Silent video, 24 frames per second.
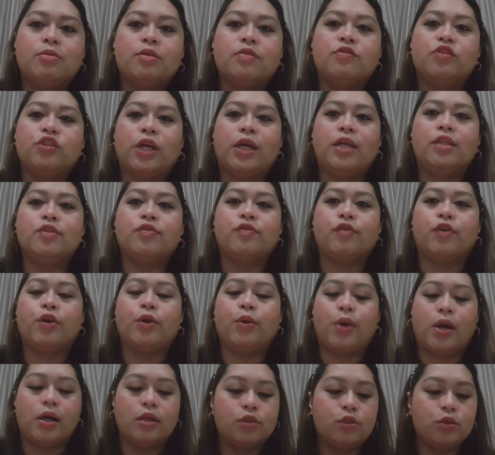of shades for
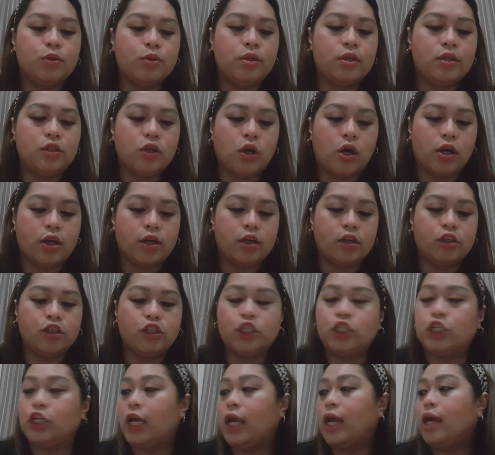you. I'll do the darker
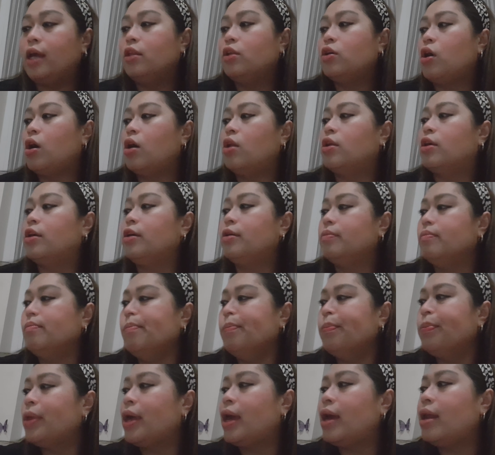shade color,
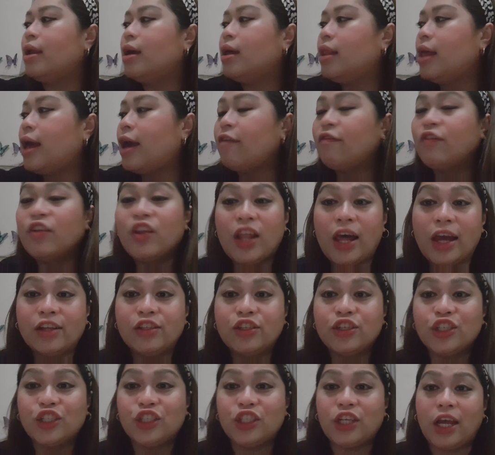and I'll have a
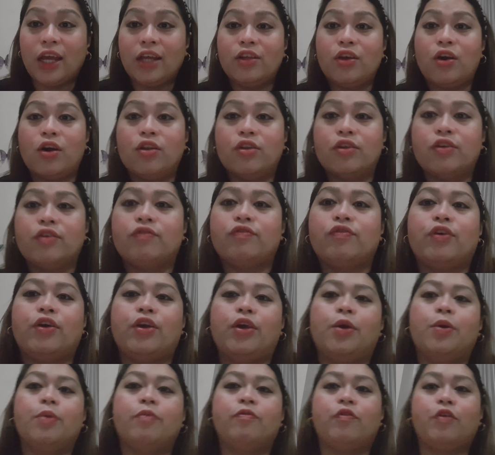lighter shade color for
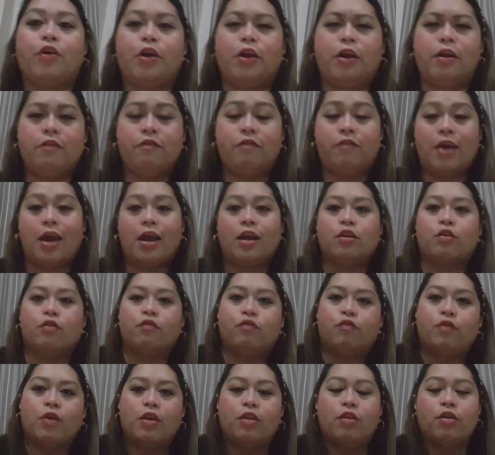you for an effect of
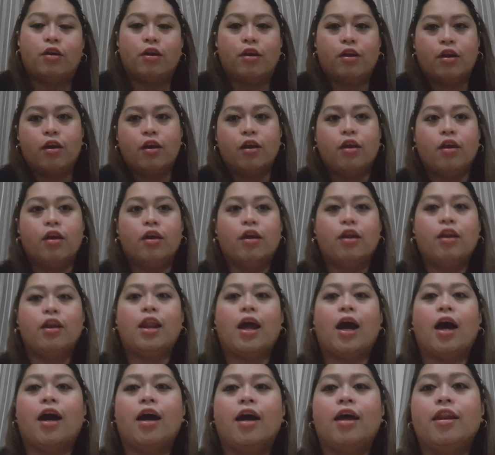whether
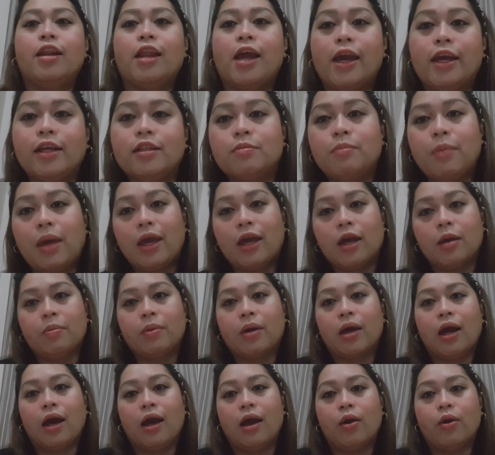naka night makeup
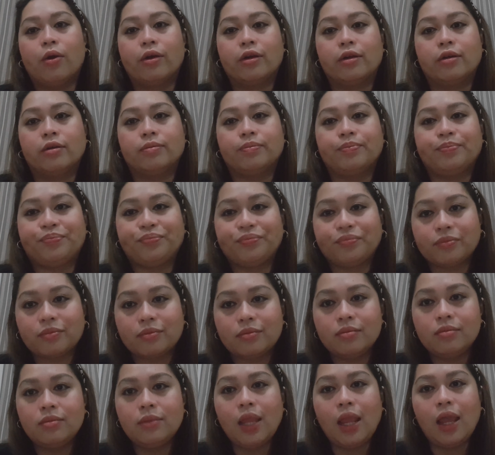ka or
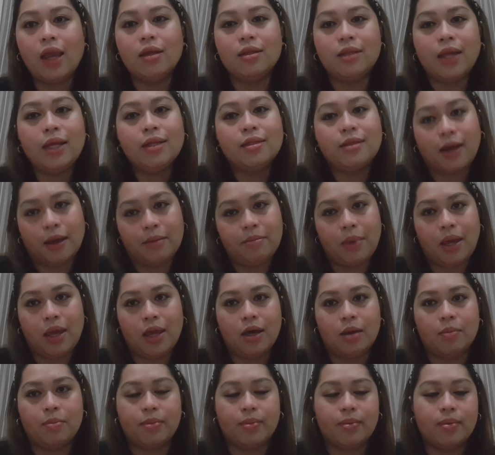daytime
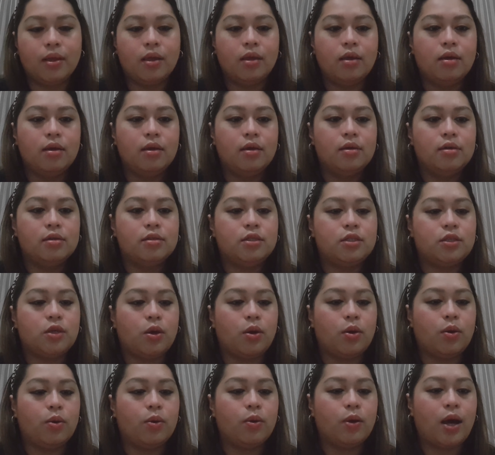makeup.
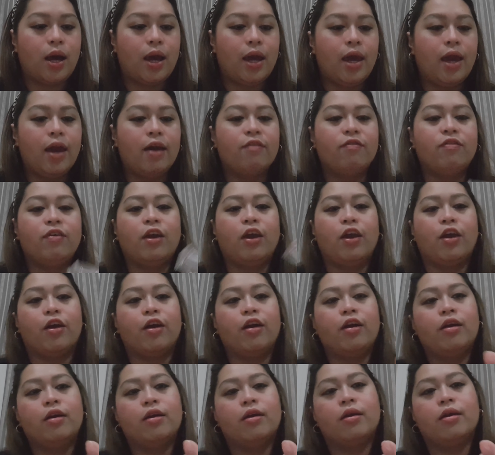So I have
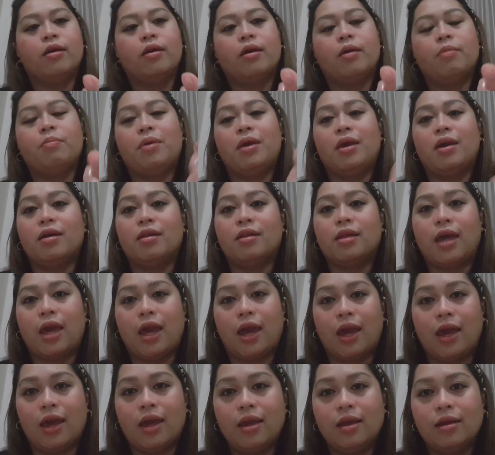here
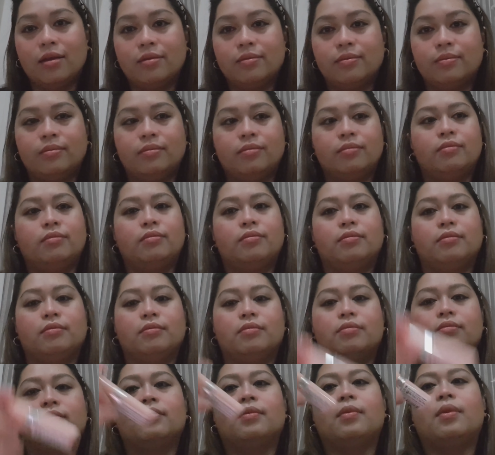BLK,
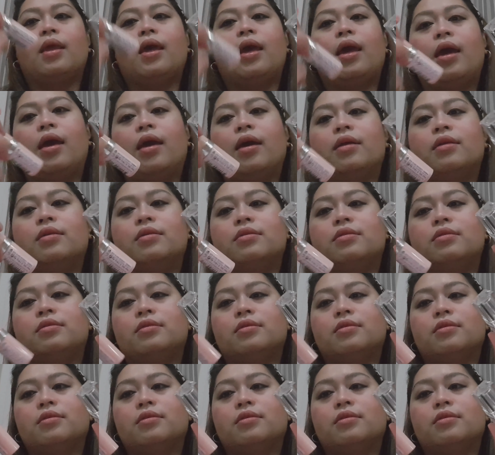and